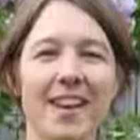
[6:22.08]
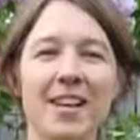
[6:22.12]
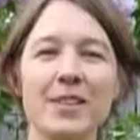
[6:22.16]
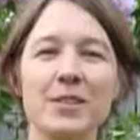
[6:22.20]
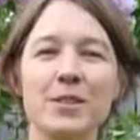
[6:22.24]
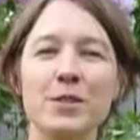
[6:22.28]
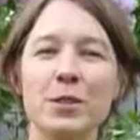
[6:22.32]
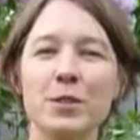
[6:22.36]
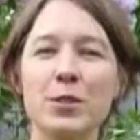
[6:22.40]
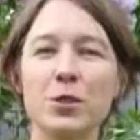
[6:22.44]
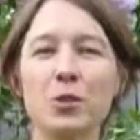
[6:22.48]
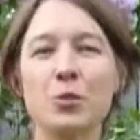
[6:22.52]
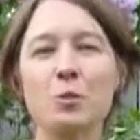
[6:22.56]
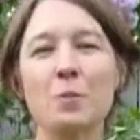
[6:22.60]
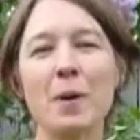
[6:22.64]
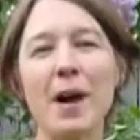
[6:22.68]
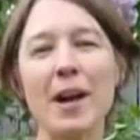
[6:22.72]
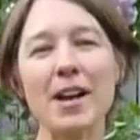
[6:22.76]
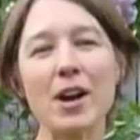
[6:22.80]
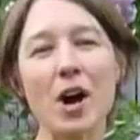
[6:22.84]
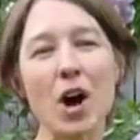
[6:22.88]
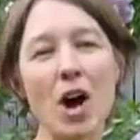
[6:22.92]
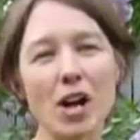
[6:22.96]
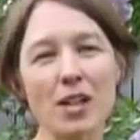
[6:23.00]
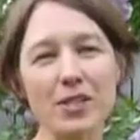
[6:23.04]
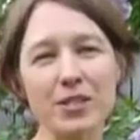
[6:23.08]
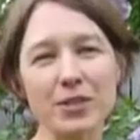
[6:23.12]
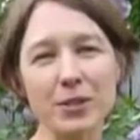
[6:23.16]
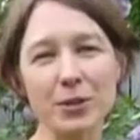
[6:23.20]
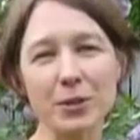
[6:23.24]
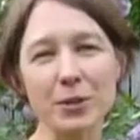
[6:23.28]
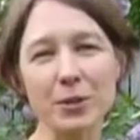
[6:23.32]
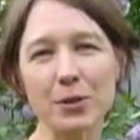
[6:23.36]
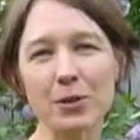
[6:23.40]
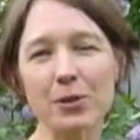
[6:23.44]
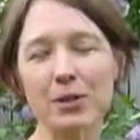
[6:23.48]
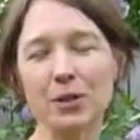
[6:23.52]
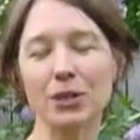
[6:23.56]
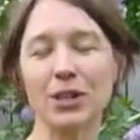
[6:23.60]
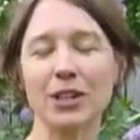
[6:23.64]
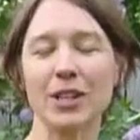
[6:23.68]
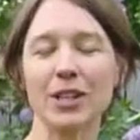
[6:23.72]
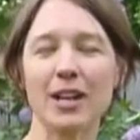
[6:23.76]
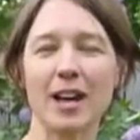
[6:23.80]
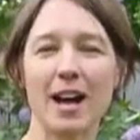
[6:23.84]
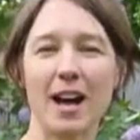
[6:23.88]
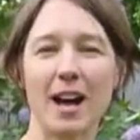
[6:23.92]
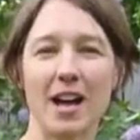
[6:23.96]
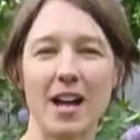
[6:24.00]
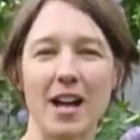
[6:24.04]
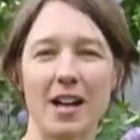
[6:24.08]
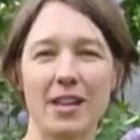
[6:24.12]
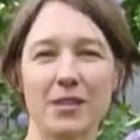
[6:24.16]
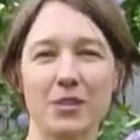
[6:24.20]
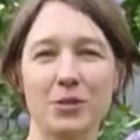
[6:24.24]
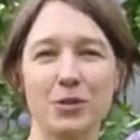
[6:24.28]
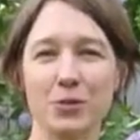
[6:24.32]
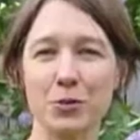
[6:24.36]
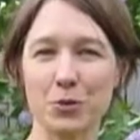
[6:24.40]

So you might also look on